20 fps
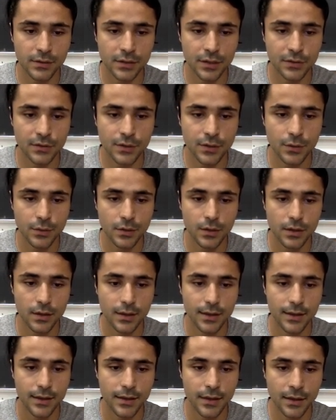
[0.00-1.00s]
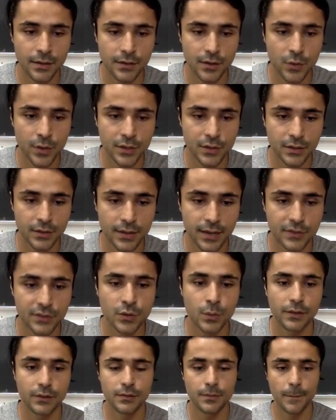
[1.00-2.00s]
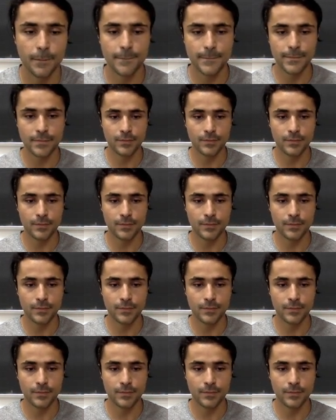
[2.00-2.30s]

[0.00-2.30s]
CH2, and an OH attached to it.